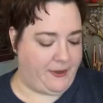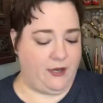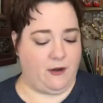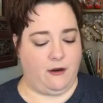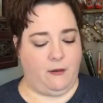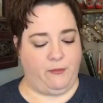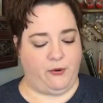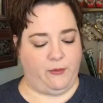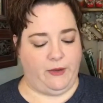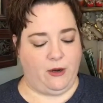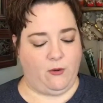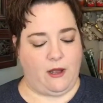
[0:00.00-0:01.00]
Yarn
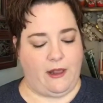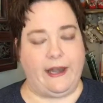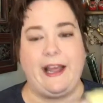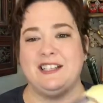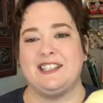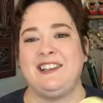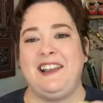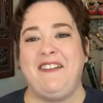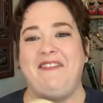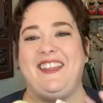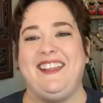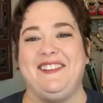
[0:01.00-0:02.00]
Premier Quality. I just love
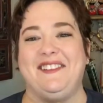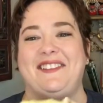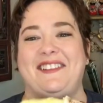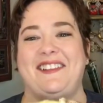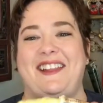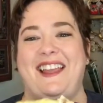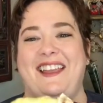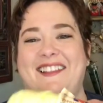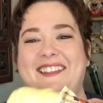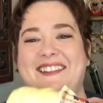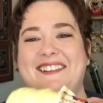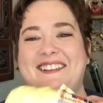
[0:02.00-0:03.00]
these, like
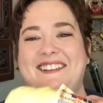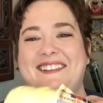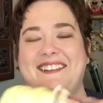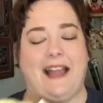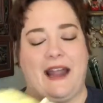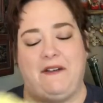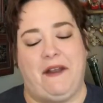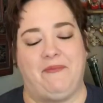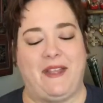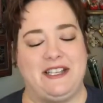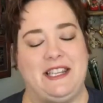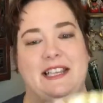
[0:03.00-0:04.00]
these, I don't know,
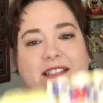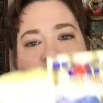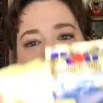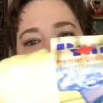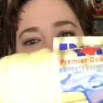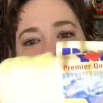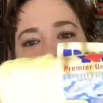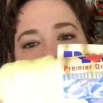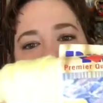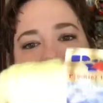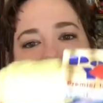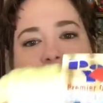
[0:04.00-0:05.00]
I think it's so neat. So
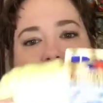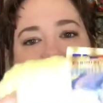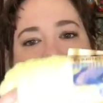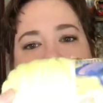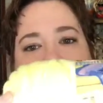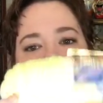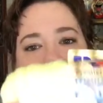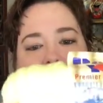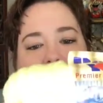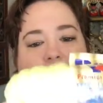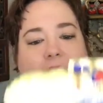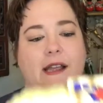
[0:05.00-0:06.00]
it's another pretty yellow.